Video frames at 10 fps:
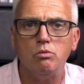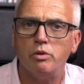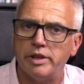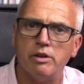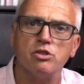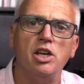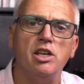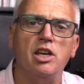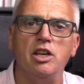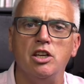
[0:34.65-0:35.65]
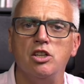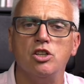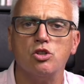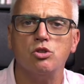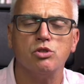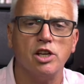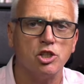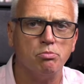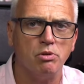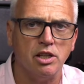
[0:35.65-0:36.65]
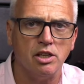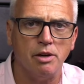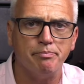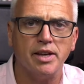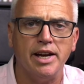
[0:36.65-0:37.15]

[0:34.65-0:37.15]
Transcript: without taking any additional taxable income,